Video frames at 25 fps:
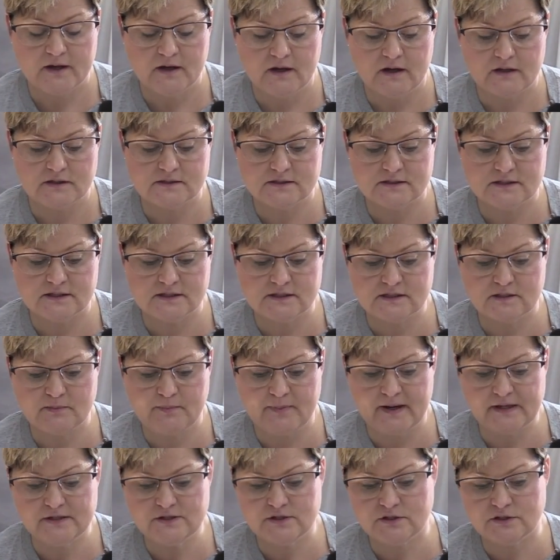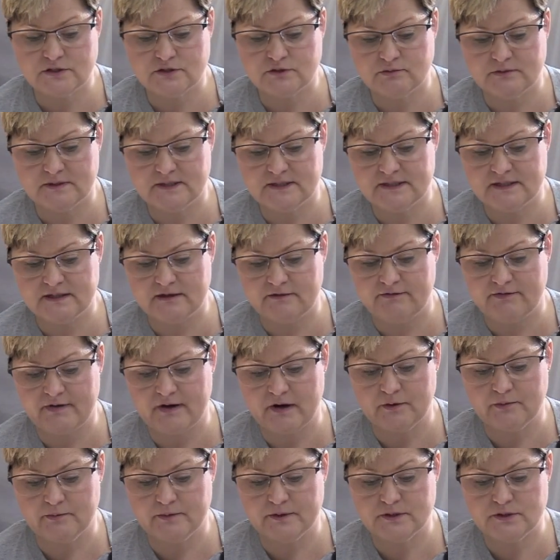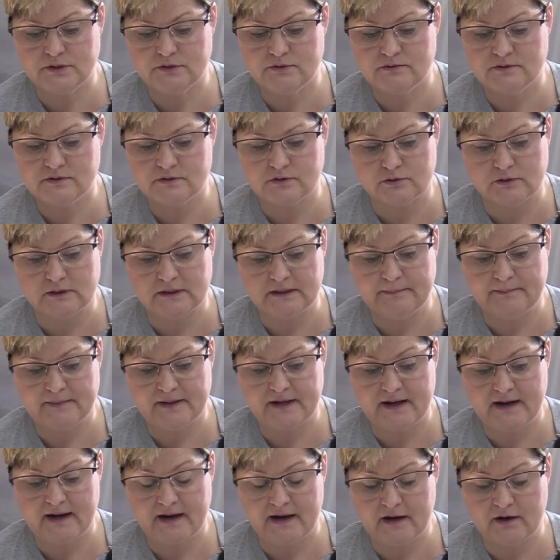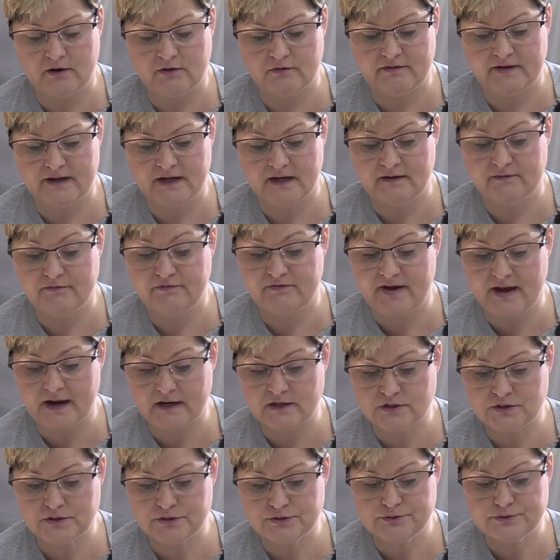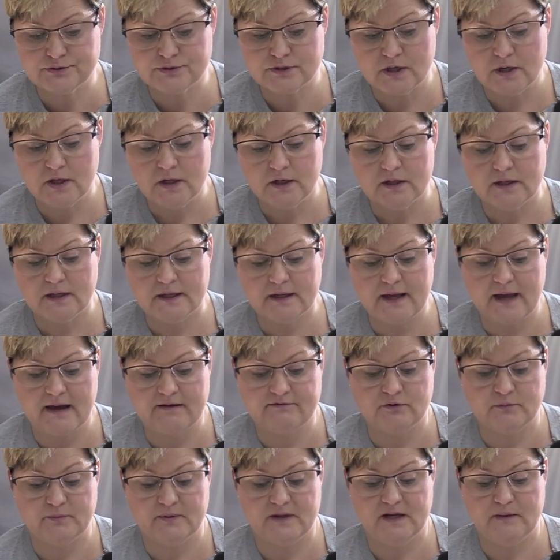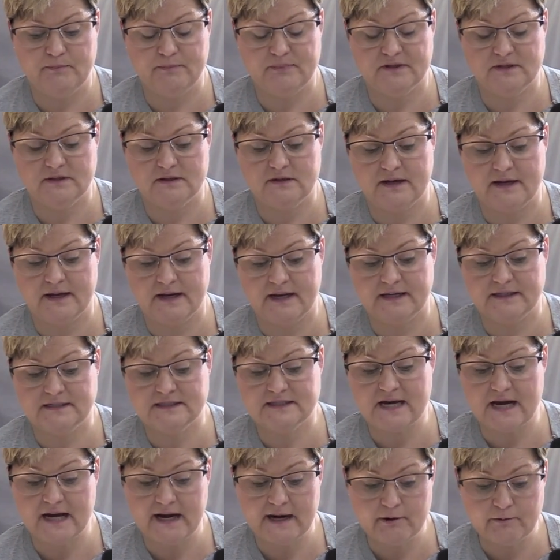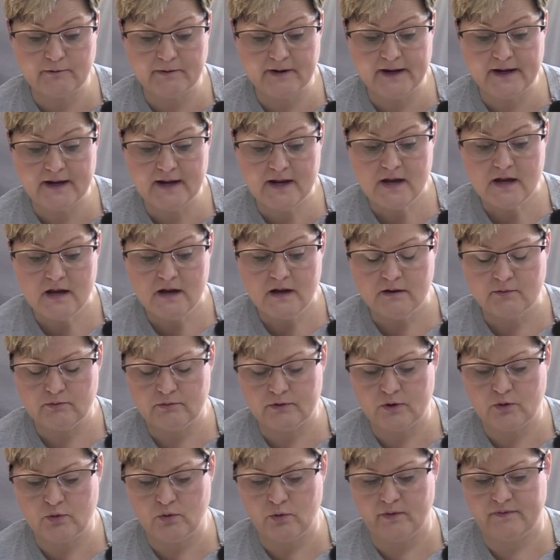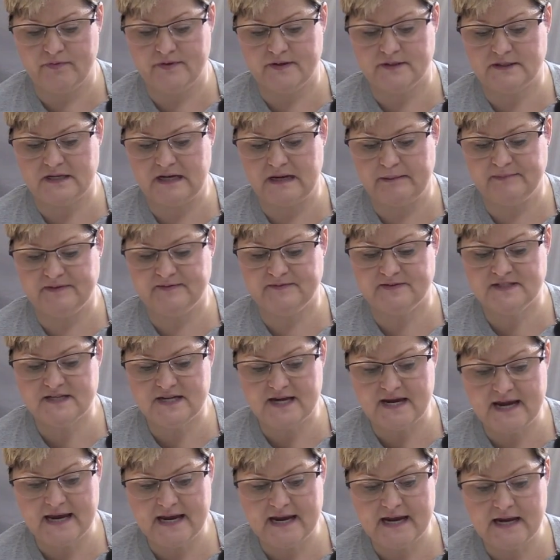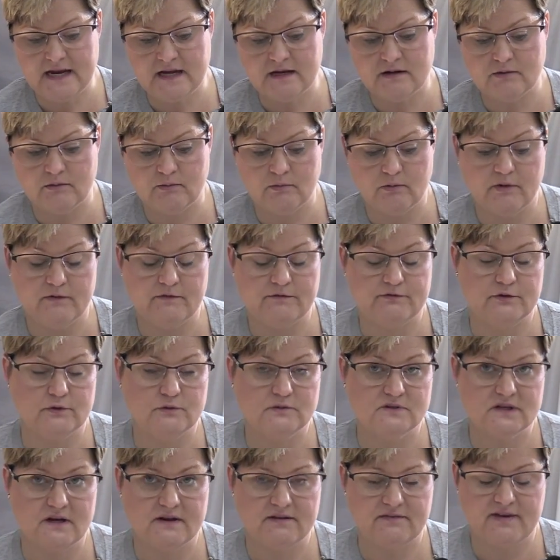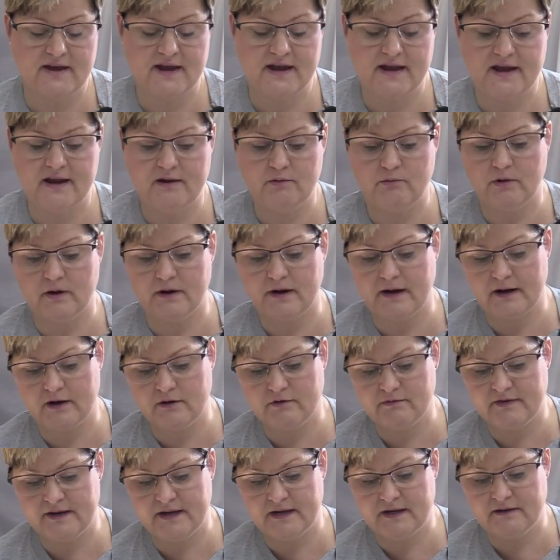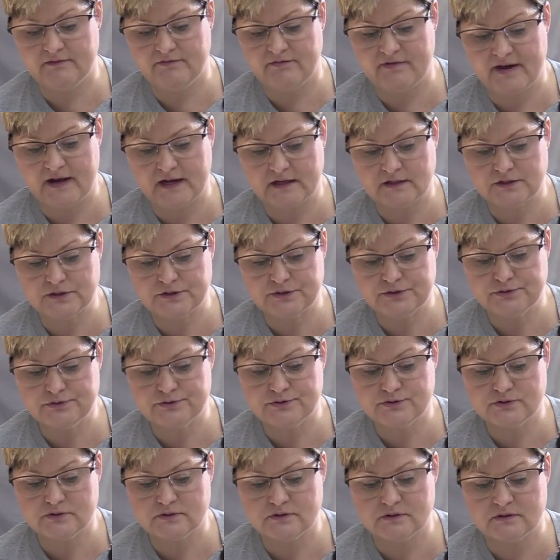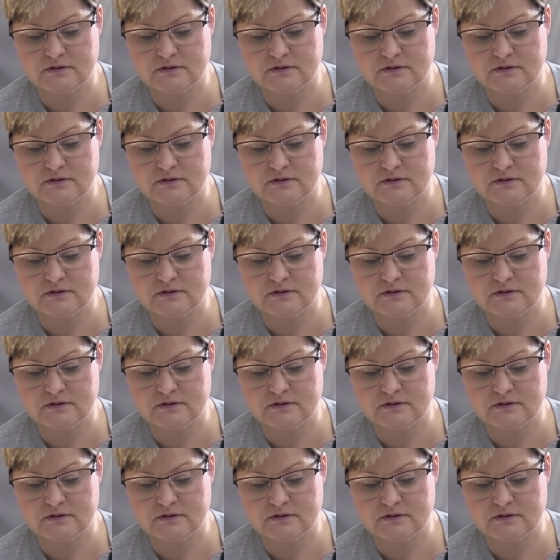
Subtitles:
Assist the patient to identify or reduce or eliminate aggravating factors. Have them keep a headache diary. Record the time of day, what foods they've ate, what aggravating factors.